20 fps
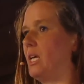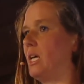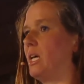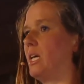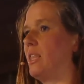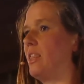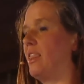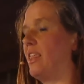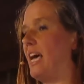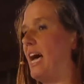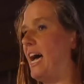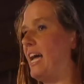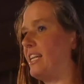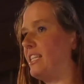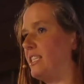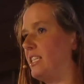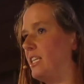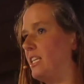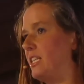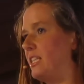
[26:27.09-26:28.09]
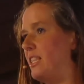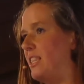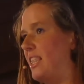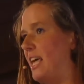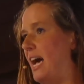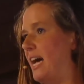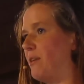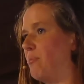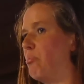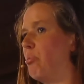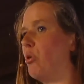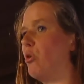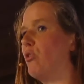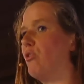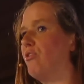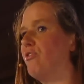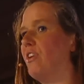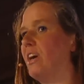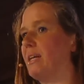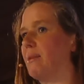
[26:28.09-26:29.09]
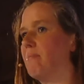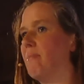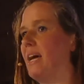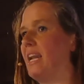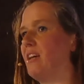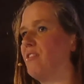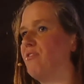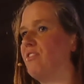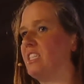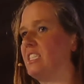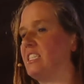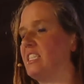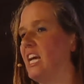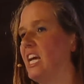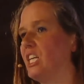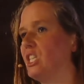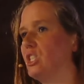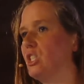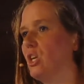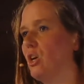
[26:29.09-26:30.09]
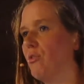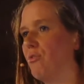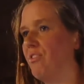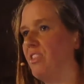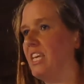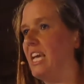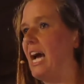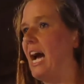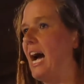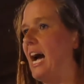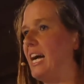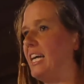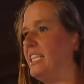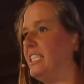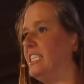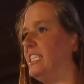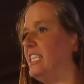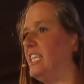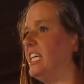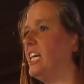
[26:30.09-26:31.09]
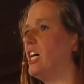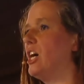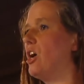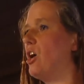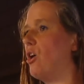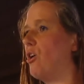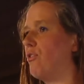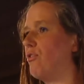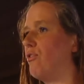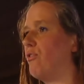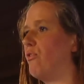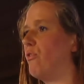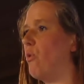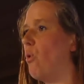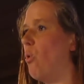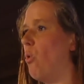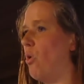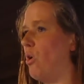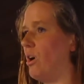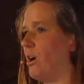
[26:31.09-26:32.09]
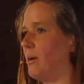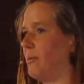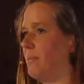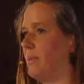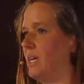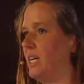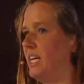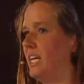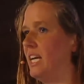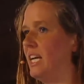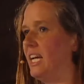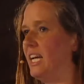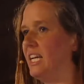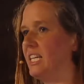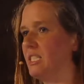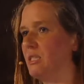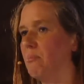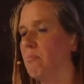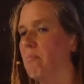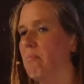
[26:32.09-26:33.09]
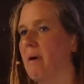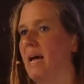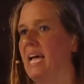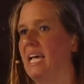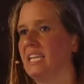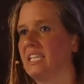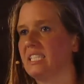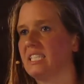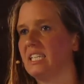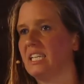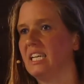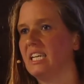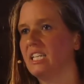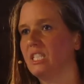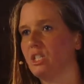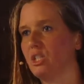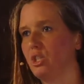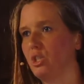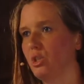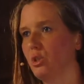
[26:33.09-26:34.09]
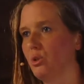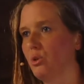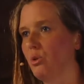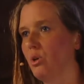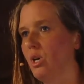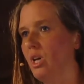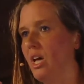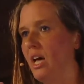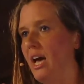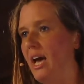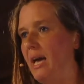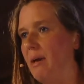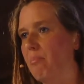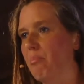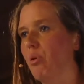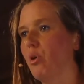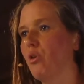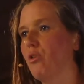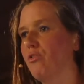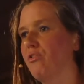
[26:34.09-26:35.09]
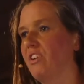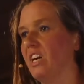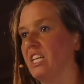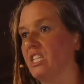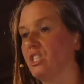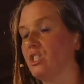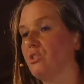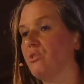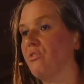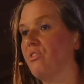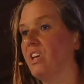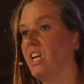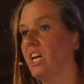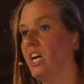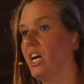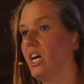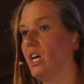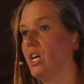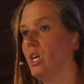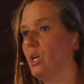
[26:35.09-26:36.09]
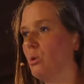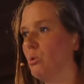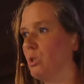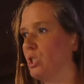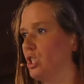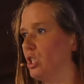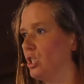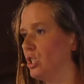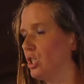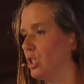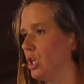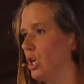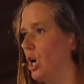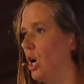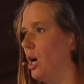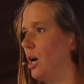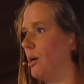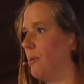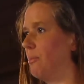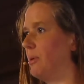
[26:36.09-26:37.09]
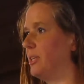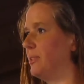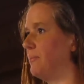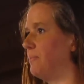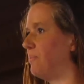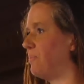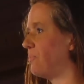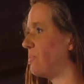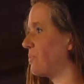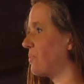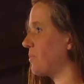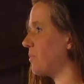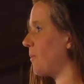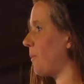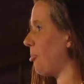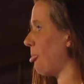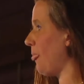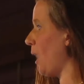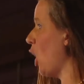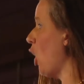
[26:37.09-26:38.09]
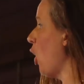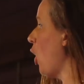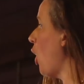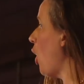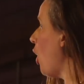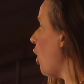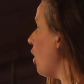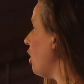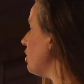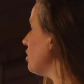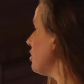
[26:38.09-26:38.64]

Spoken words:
that perfect manifestation of the idea of form is bent into a perfect sphere, which is carbon. All